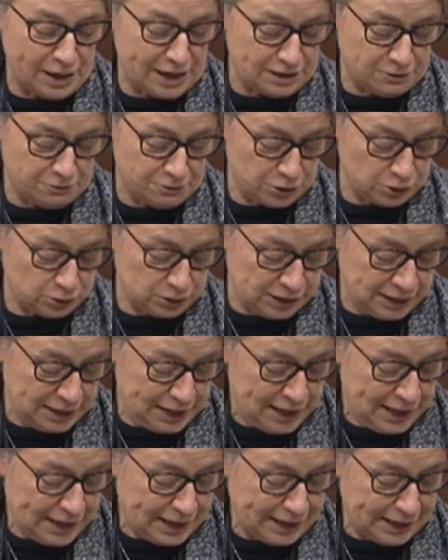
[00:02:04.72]
Mandeville.
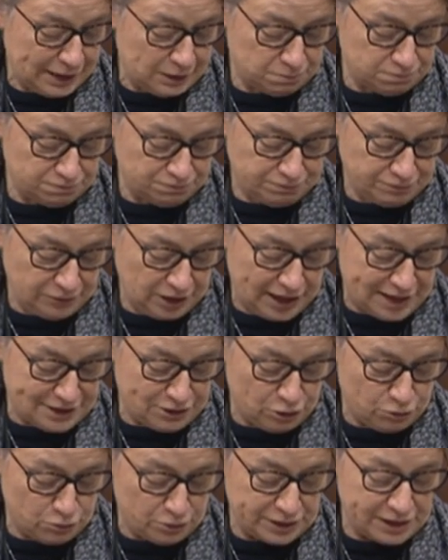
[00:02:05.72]
I
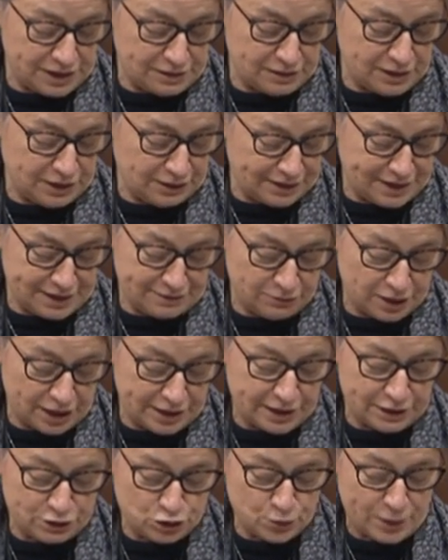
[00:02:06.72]
don't really think I
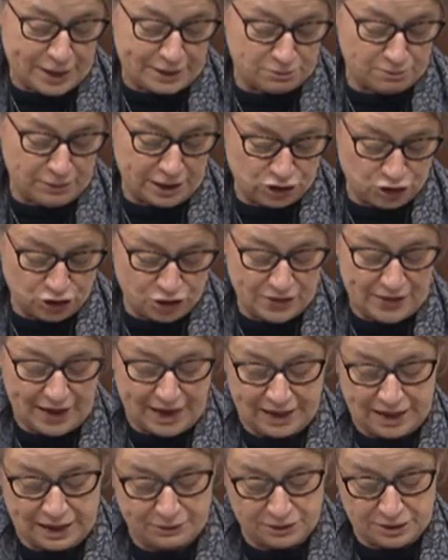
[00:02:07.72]
need to add much to
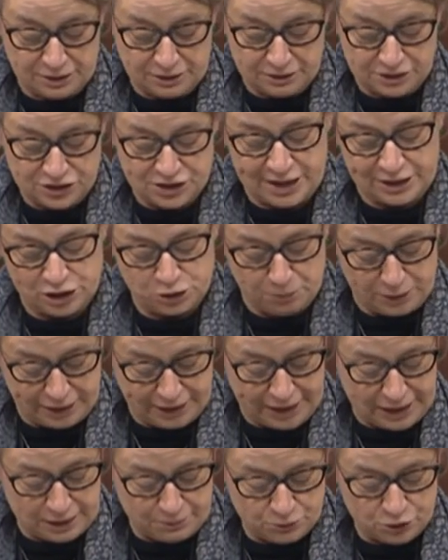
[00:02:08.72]
that, having attached my
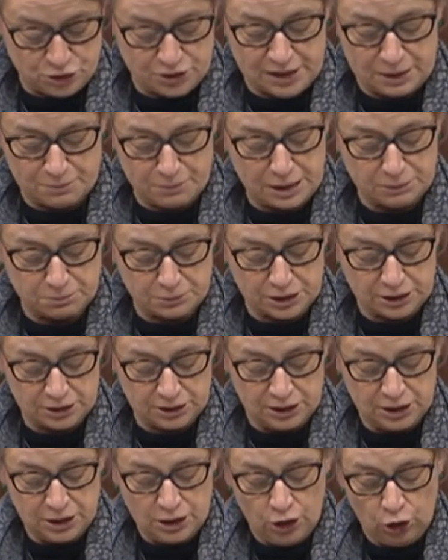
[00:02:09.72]
name to the amendment,
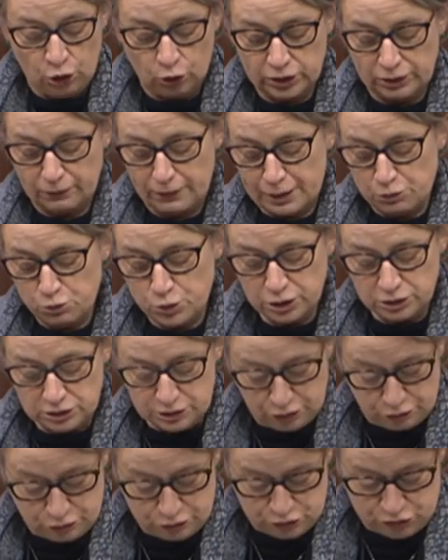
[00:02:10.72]
although I will
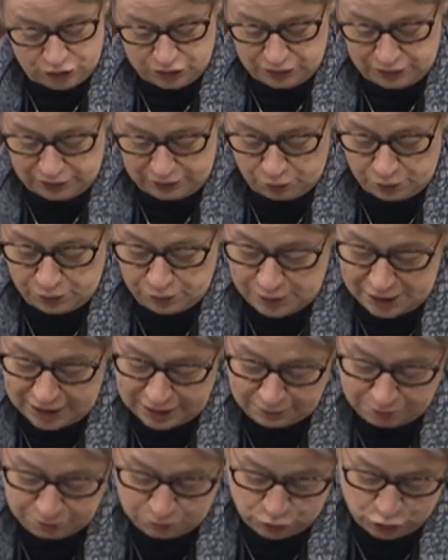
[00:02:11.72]
note that when we
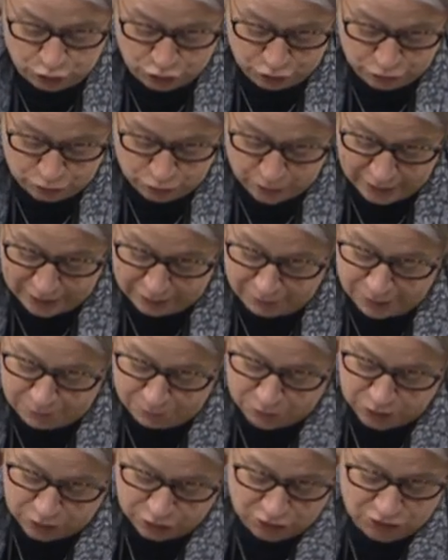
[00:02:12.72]
come to
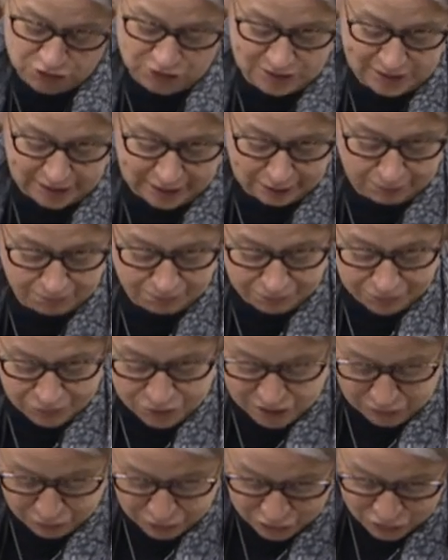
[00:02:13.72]
Amendments
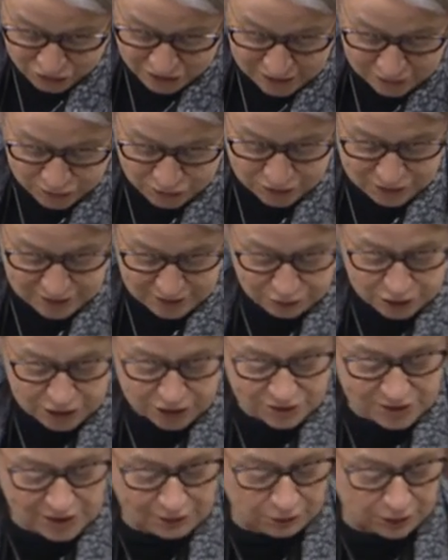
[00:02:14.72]
76 and
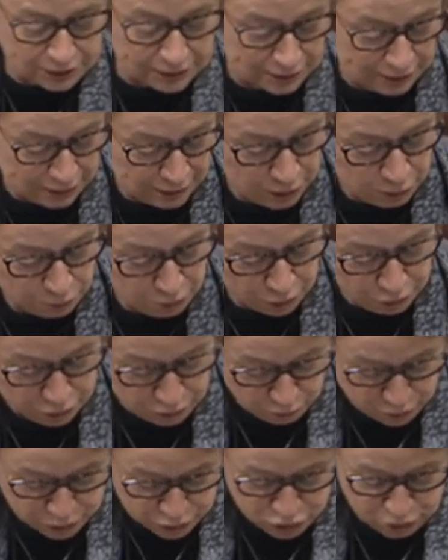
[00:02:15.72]
77, both
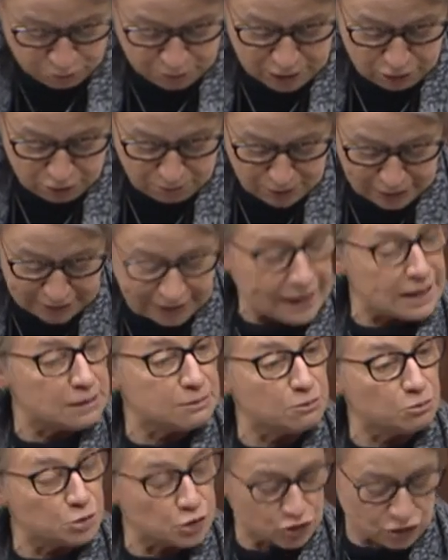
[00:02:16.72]
of which appear in my
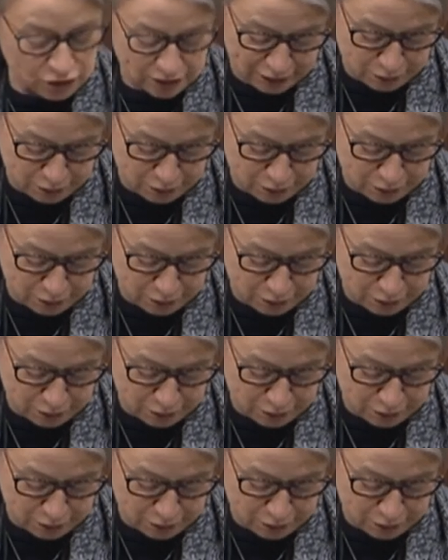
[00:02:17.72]
name and which the